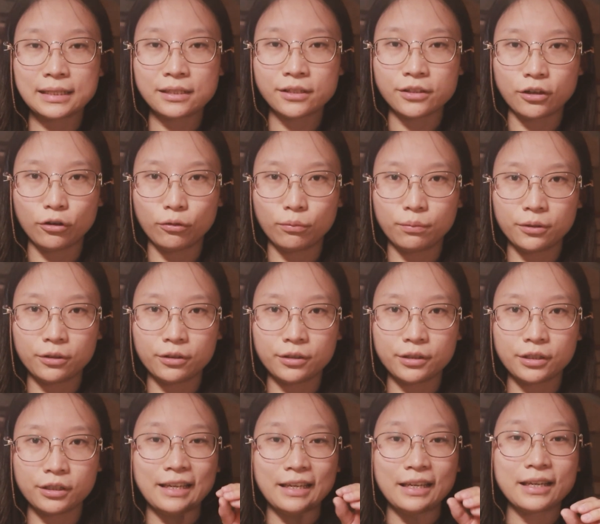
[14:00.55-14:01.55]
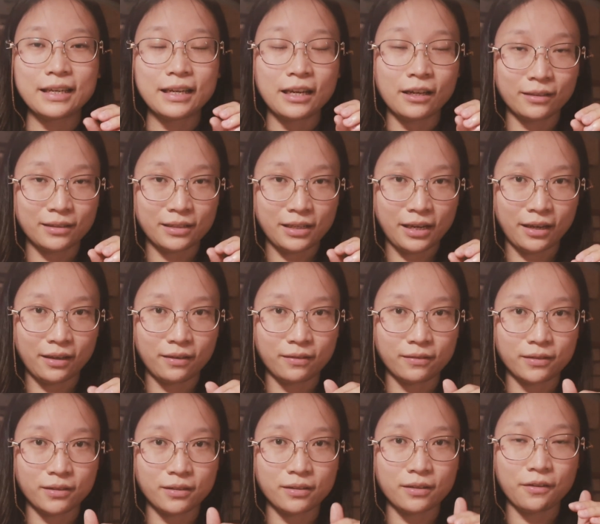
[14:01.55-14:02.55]
this notebook, it
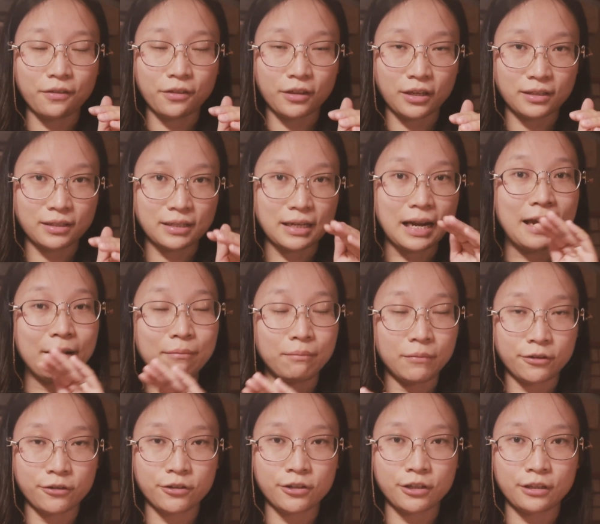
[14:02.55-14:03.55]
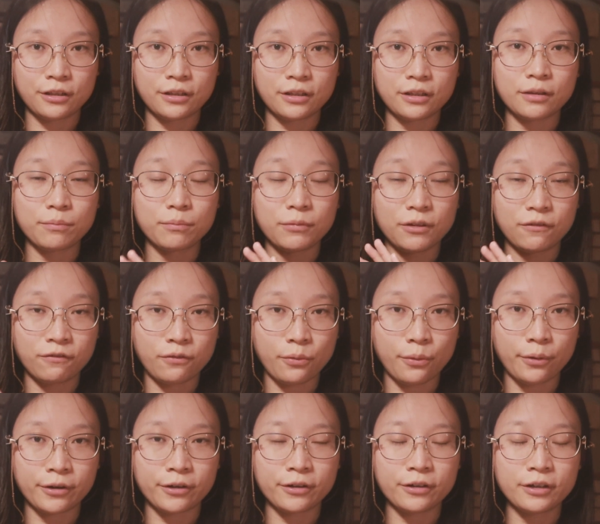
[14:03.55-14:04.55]
contains things I mentioned
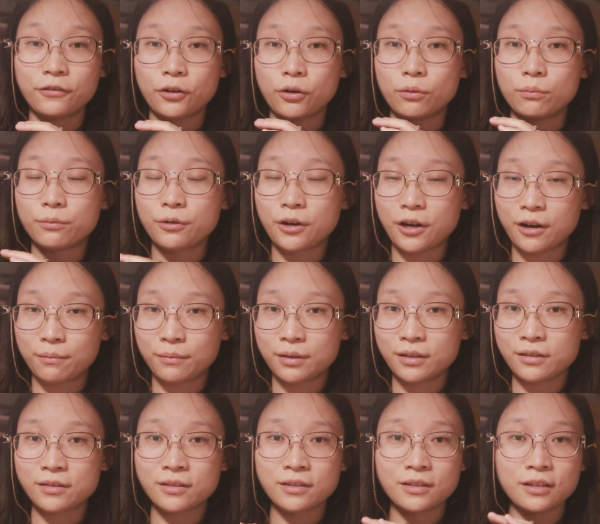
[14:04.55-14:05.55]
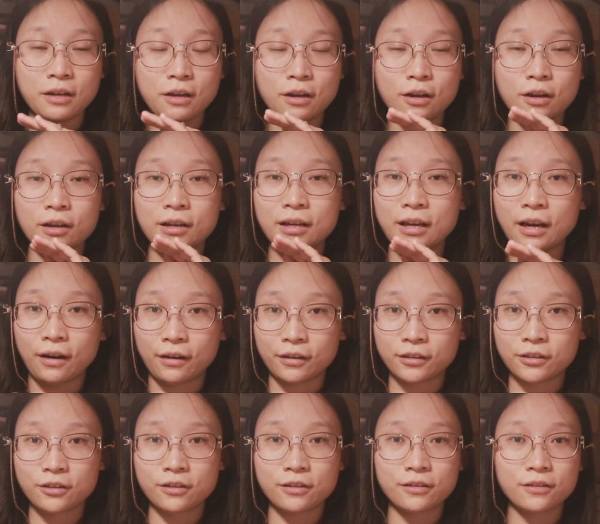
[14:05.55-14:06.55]
before, from premise,
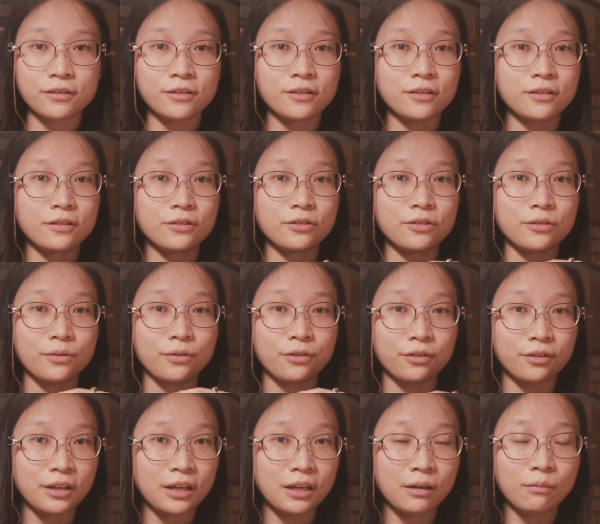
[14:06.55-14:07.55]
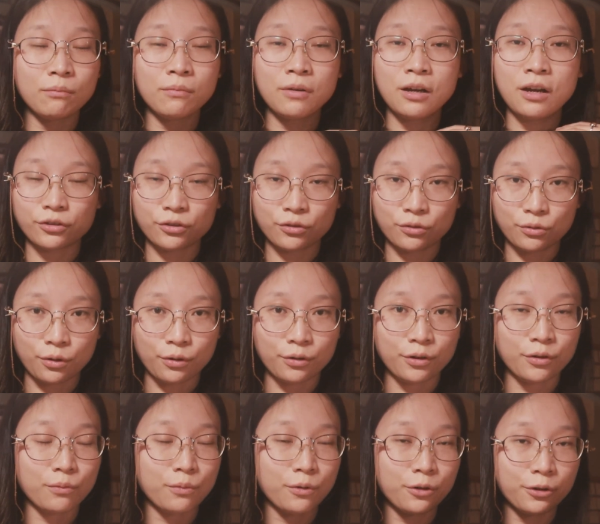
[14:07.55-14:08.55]
characters, to theme,
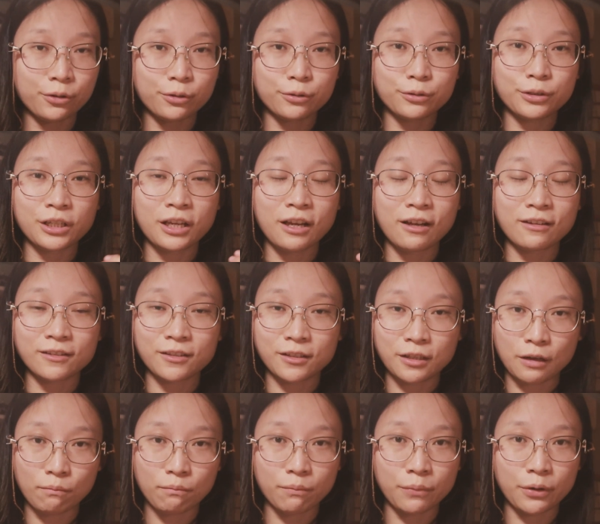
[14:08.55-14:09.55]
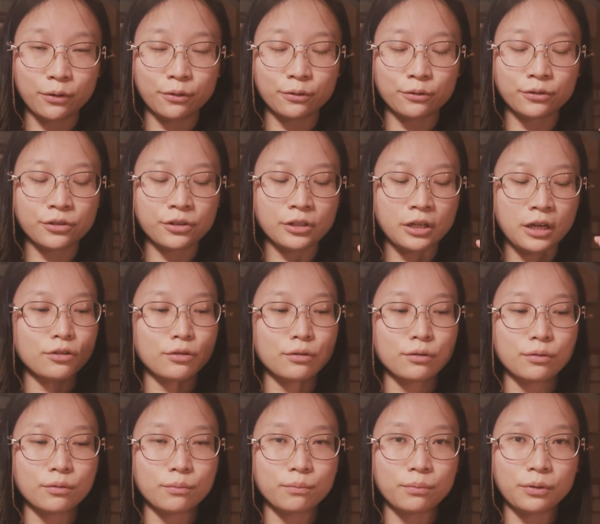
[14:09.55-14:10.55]
story world, symbols,
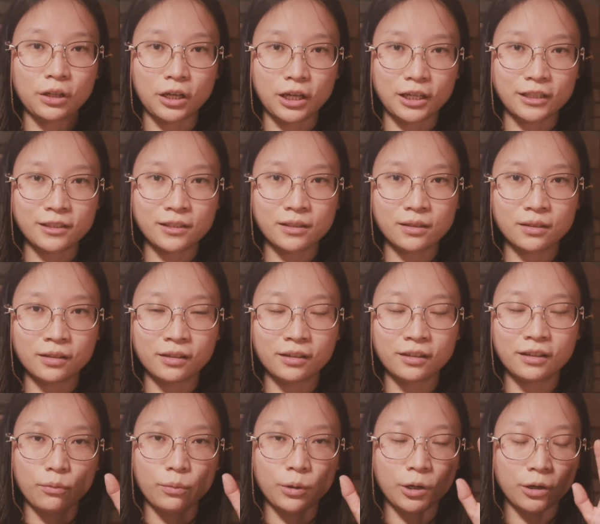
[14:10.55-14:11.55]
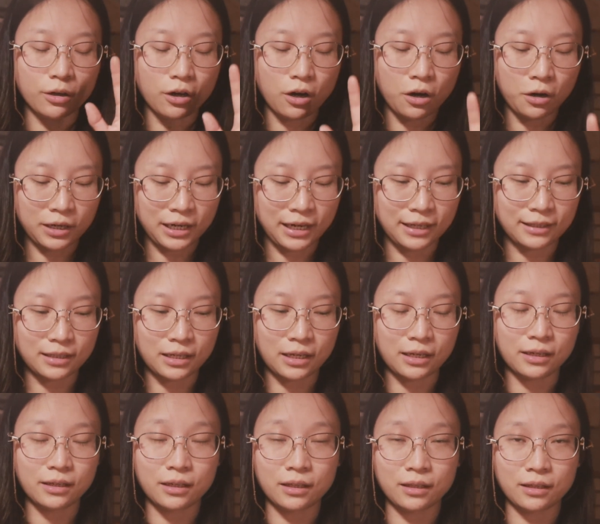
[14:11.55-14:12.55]
to plots, will all
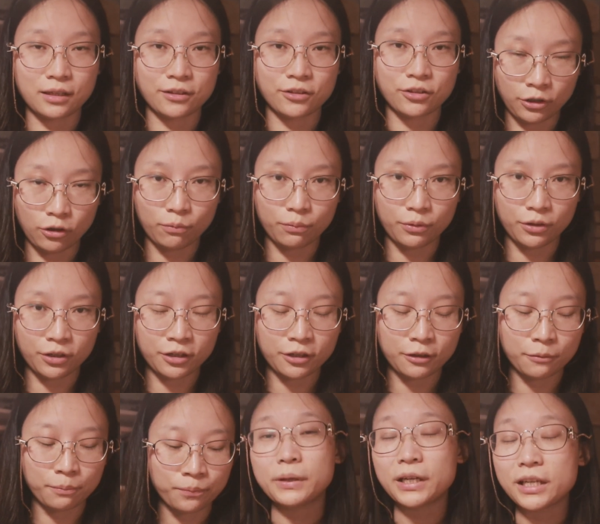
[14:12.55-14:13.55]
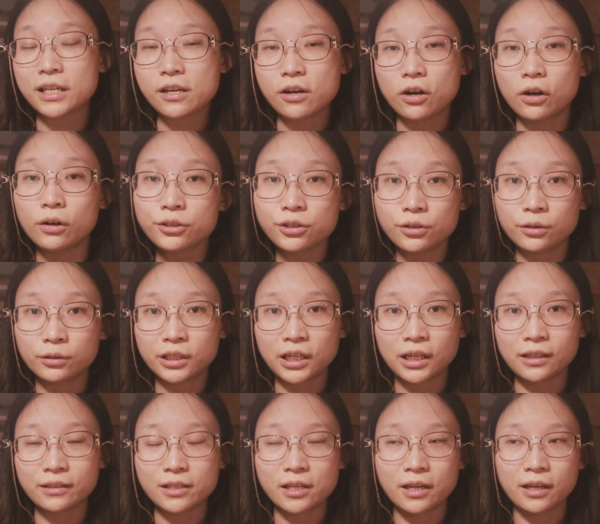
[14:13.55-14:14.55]
contain in this notebook. But it also
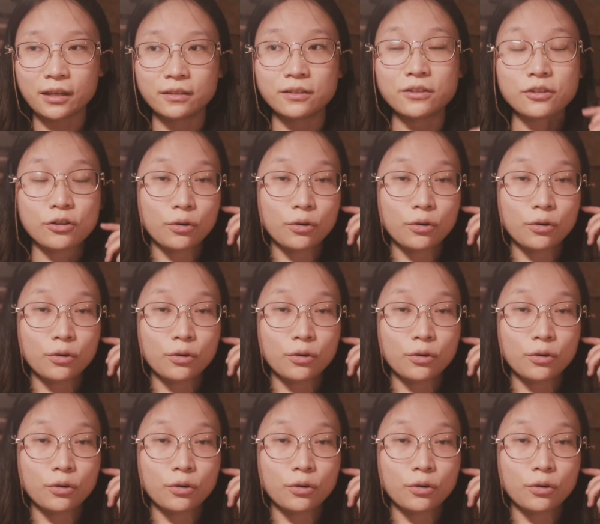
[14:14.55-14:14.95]
contains